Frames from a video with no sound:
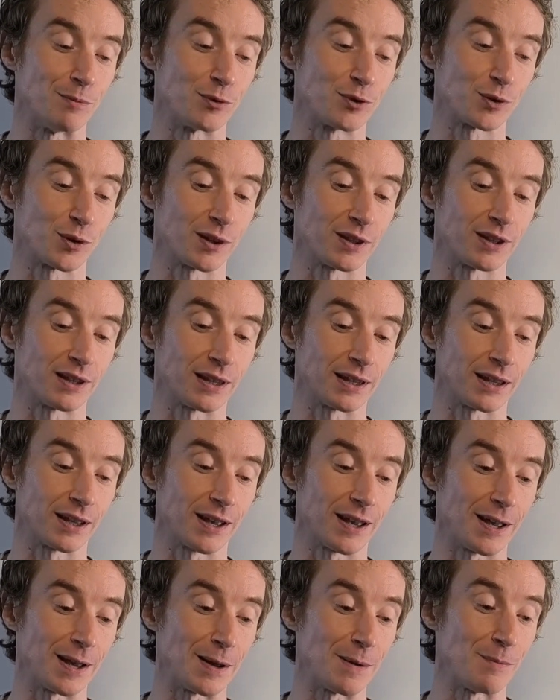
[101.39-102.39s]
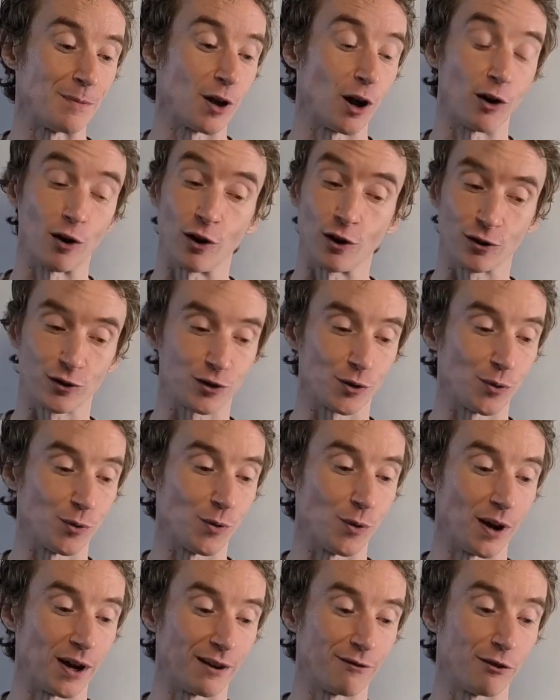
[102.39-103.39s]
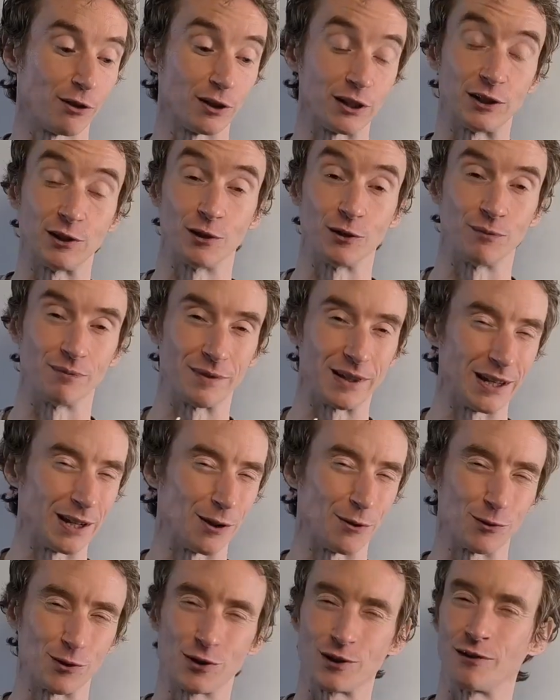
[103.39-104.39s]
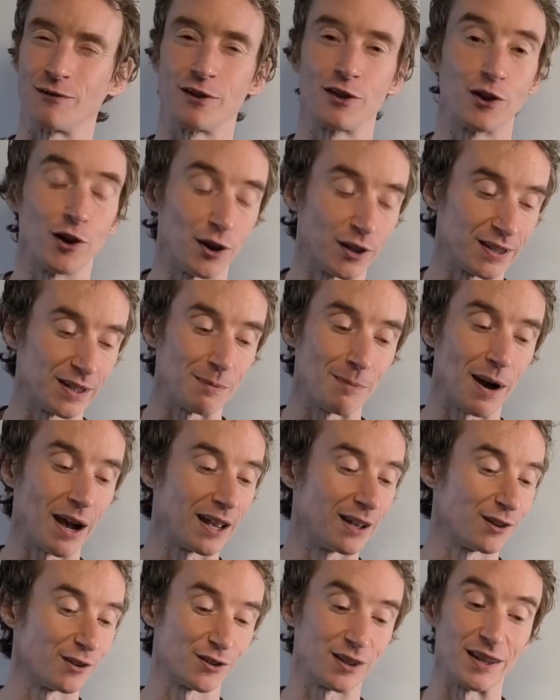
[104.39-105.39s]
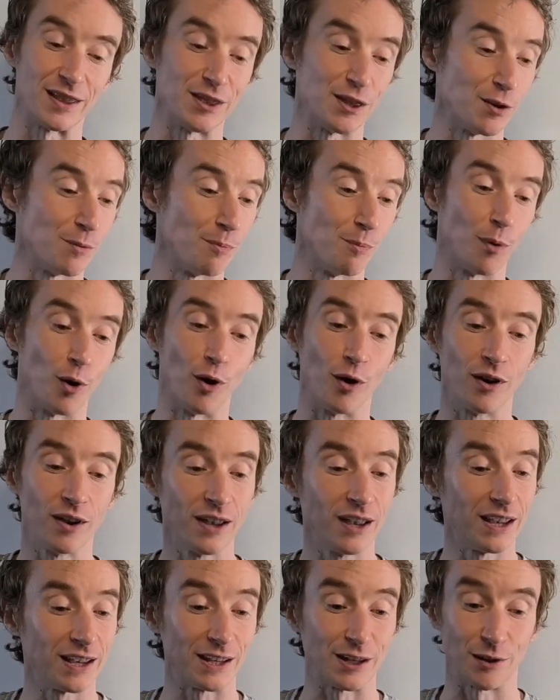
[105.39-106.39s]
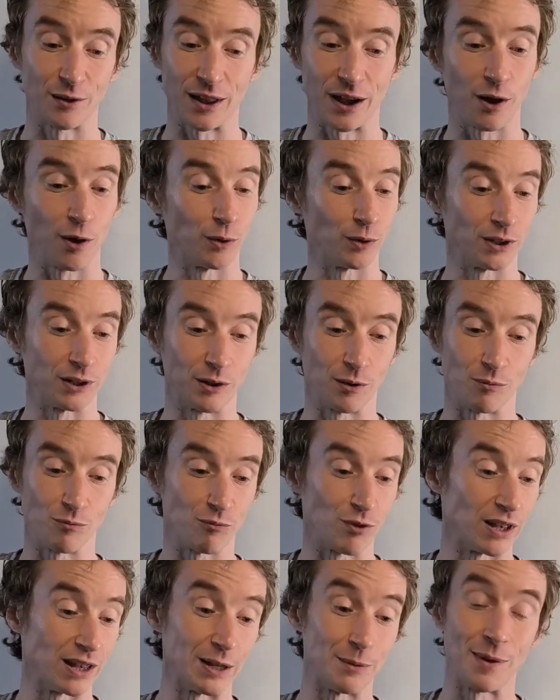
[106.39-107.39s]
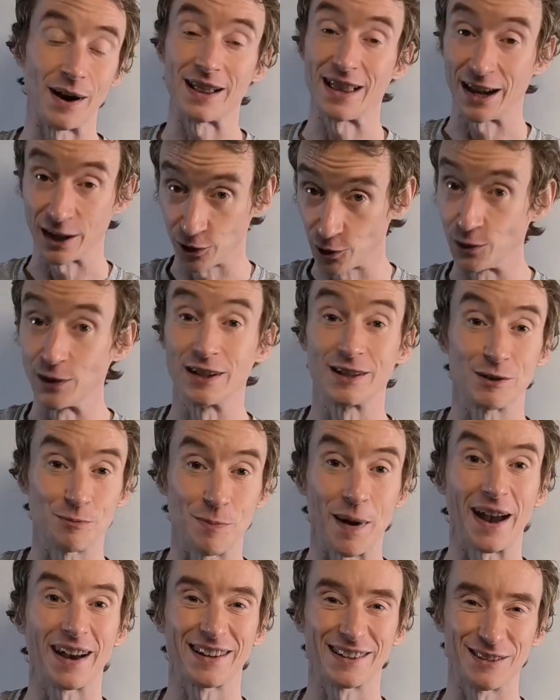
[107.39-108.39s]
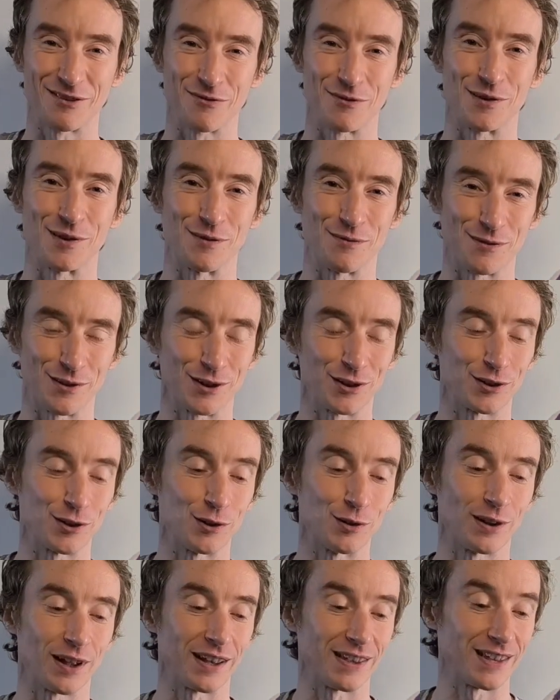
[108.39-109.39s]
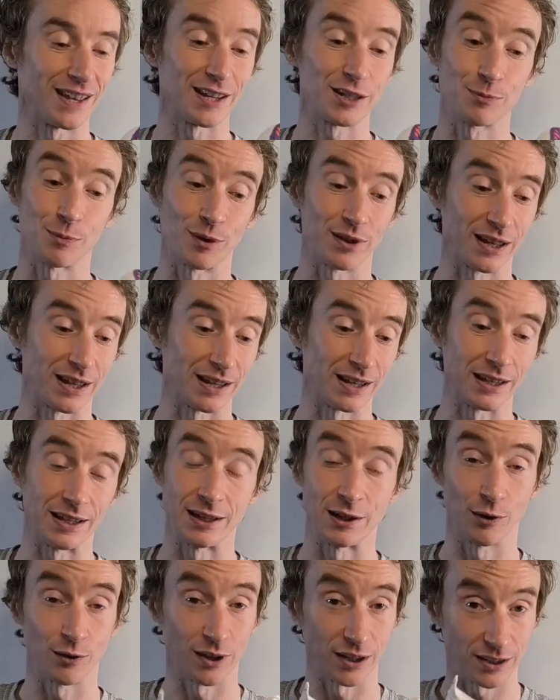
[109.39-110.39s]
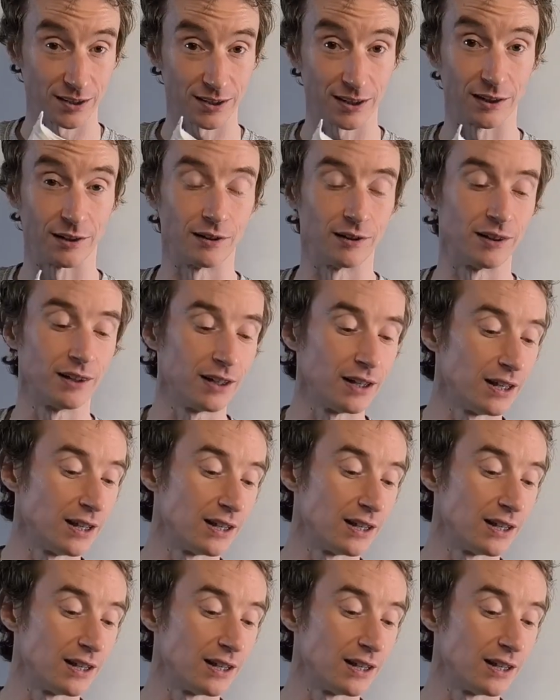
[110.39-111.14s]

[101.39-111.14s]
So I think also I've only done just over 30 miles in them, but they're holding up really well as you'd expect for a shoe like this. But they still